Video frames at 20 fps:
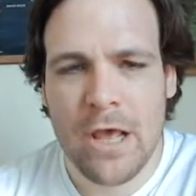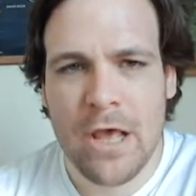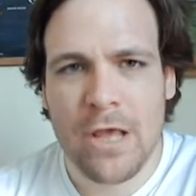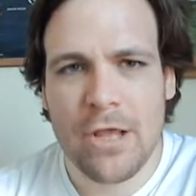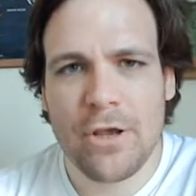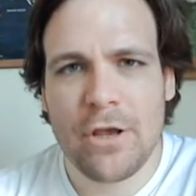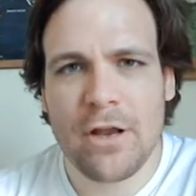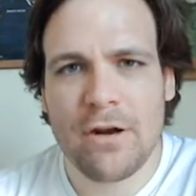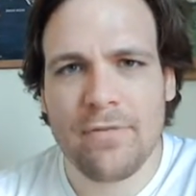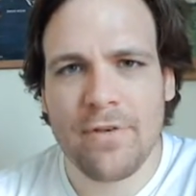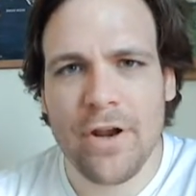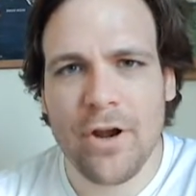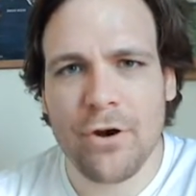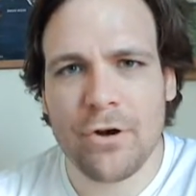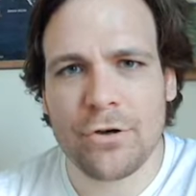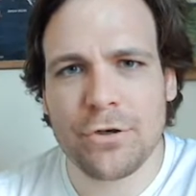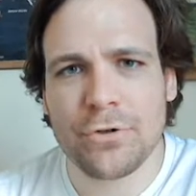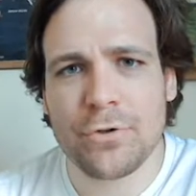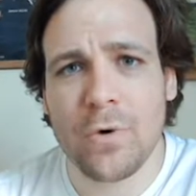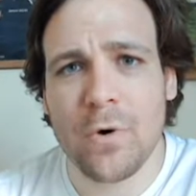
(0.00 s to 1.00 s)
You can have
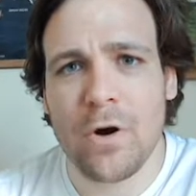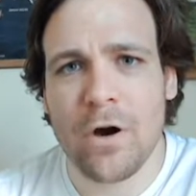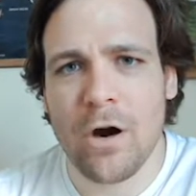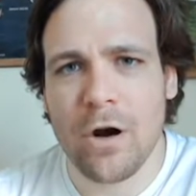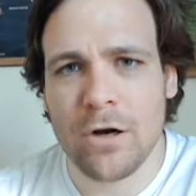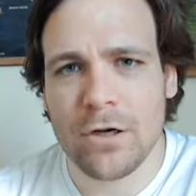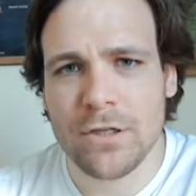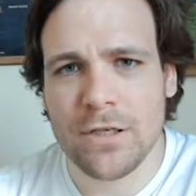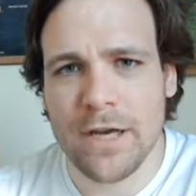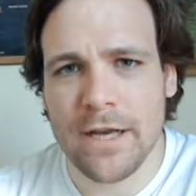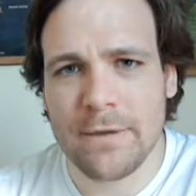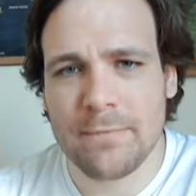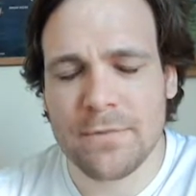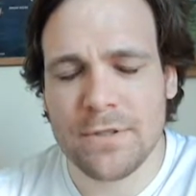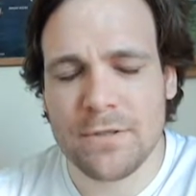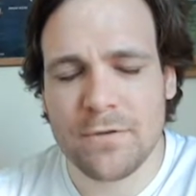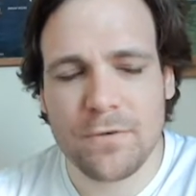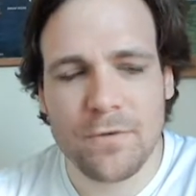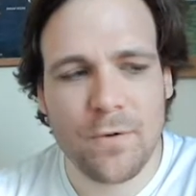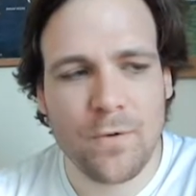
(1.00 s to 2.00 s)
characters who are
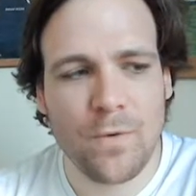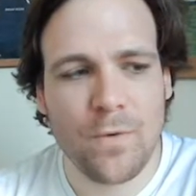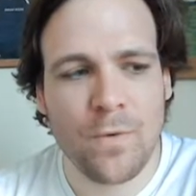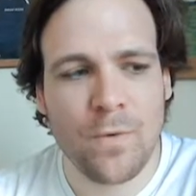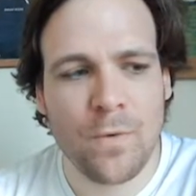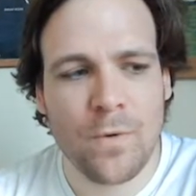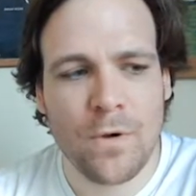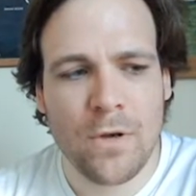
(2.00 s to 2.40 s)
archetypes who